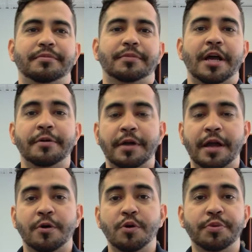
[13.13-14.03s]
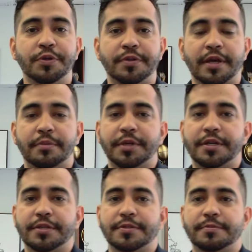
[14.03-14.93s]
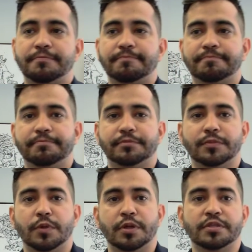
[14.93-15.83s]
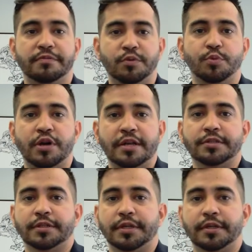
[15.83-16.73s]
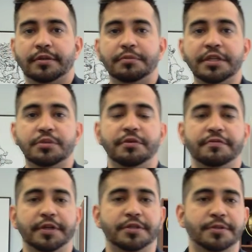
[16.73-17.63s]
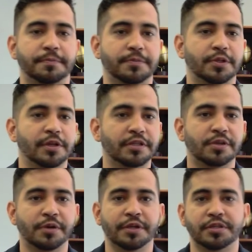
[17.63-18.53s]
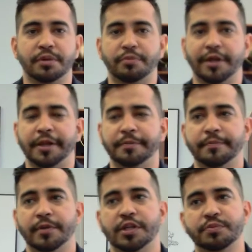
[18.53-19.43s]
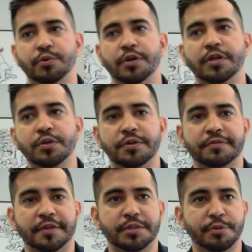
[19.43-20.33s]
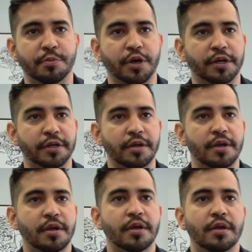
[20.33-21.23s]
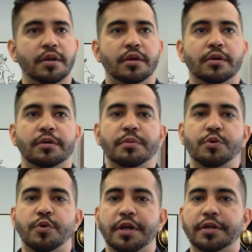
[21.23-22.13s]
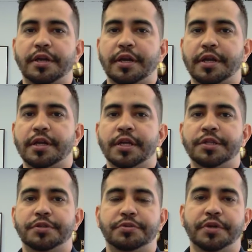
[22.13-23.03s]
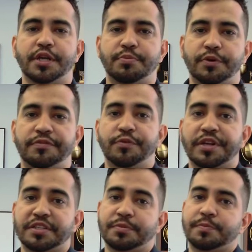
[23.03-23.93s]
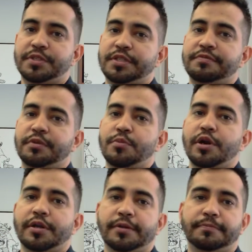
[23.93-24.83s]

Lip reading: I hope you do that, because this affordable housing thing needs to be fixed. So let's go ahead and jump right in. Exploring a new investment market. Number one, you got to get an industry expert for that specific market.